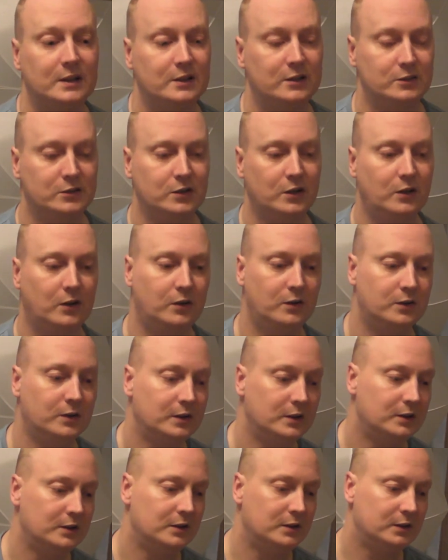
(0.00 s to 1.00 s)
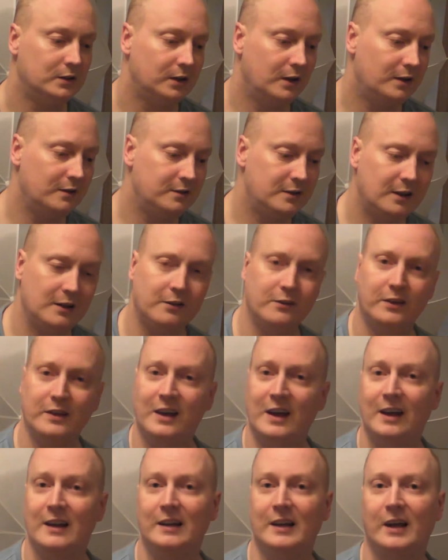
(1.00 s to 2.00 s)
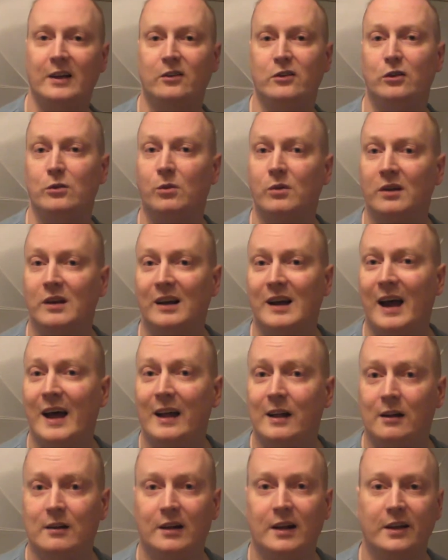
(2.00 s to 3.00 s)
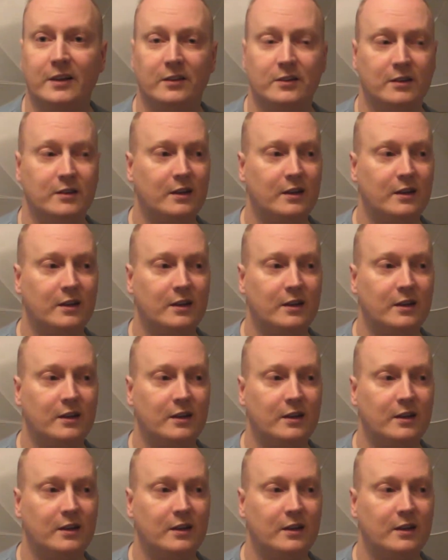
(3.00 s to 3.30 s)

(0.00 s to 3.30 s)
So instead of the kit lens, you want an L lens.